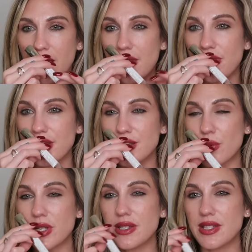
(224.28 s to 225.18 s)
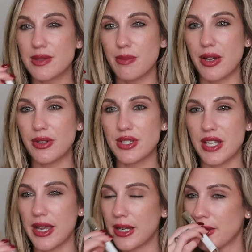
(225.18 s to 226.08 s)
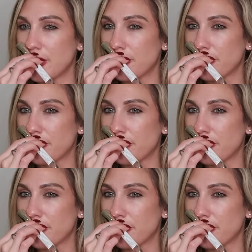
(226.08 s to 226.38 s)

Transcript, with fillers: And this one smells like,